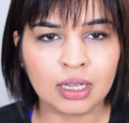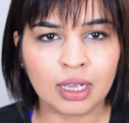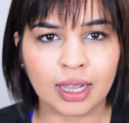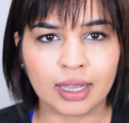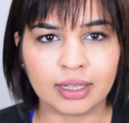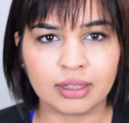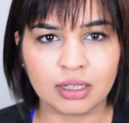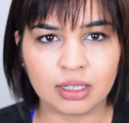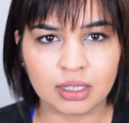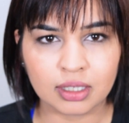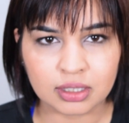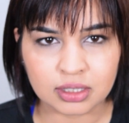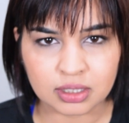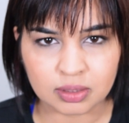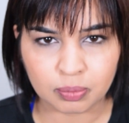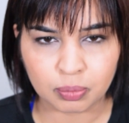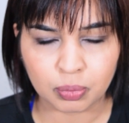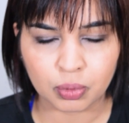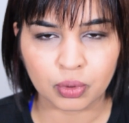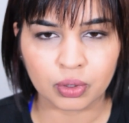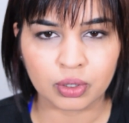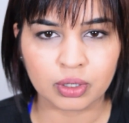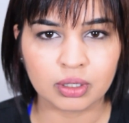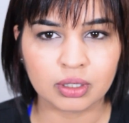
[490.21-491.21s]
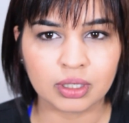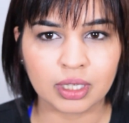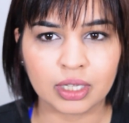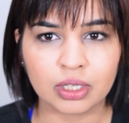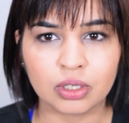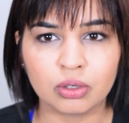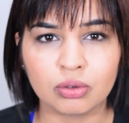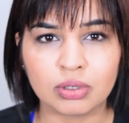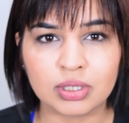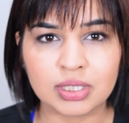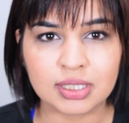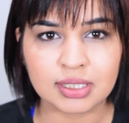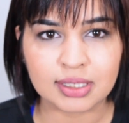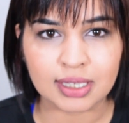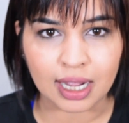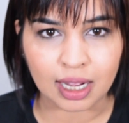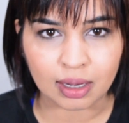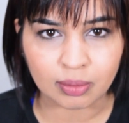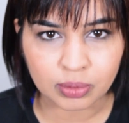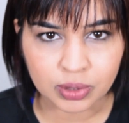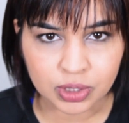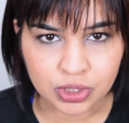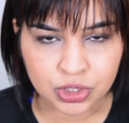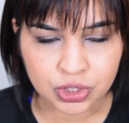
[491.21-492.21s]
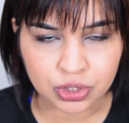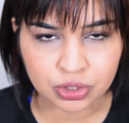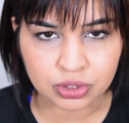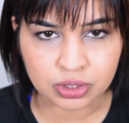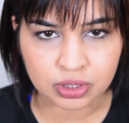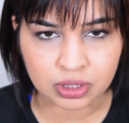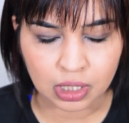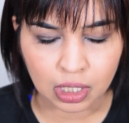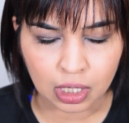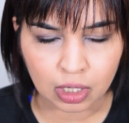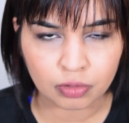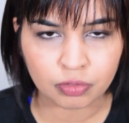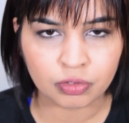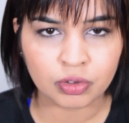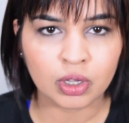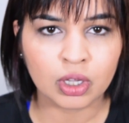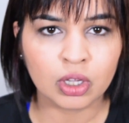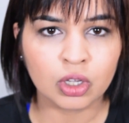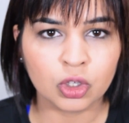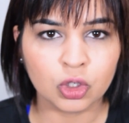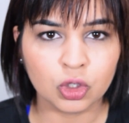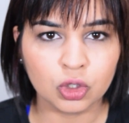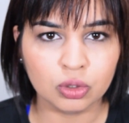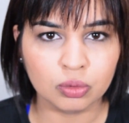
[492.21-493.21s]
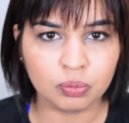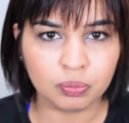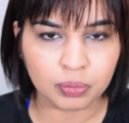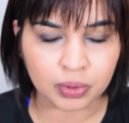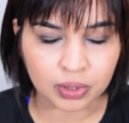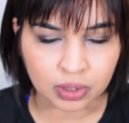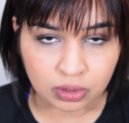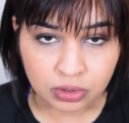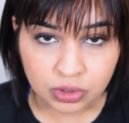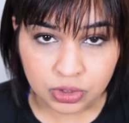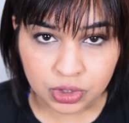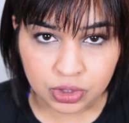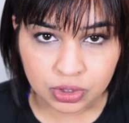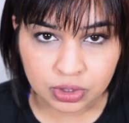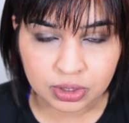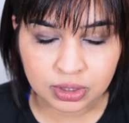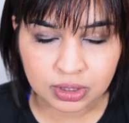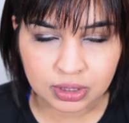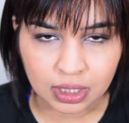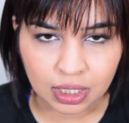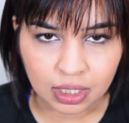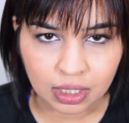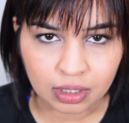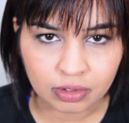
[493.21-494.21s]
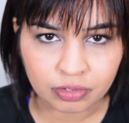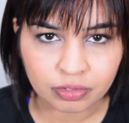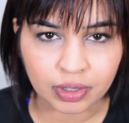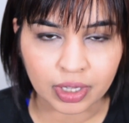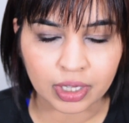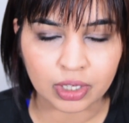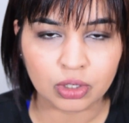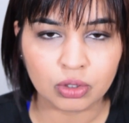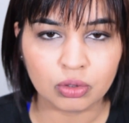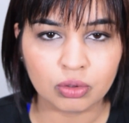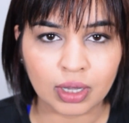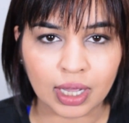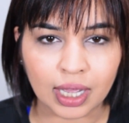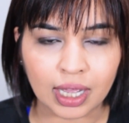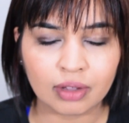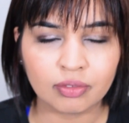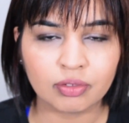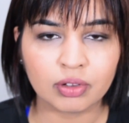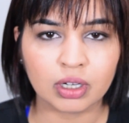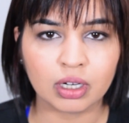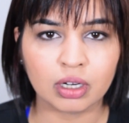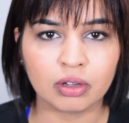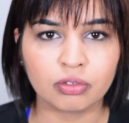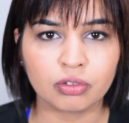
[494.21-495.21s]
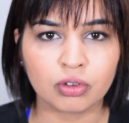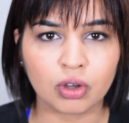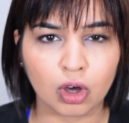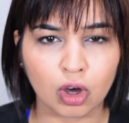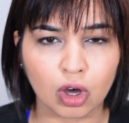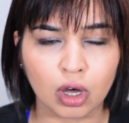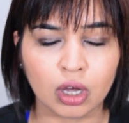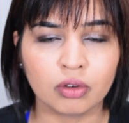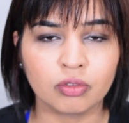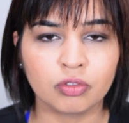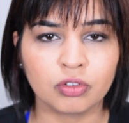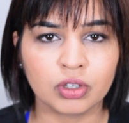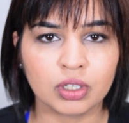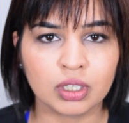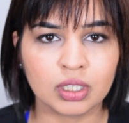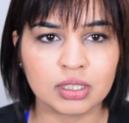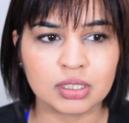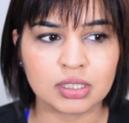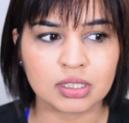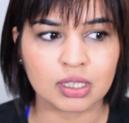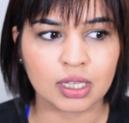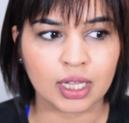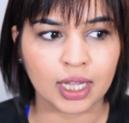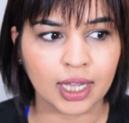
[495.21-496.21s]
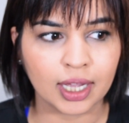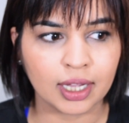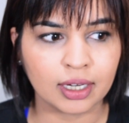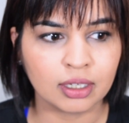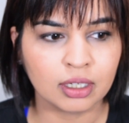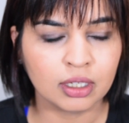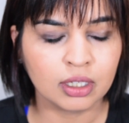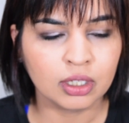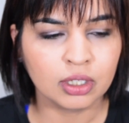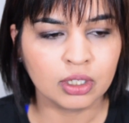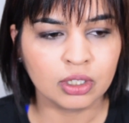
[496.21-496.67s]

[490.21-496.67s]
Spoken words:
I think it's important that you establish yourself, you build yourself, and you have enough confidence that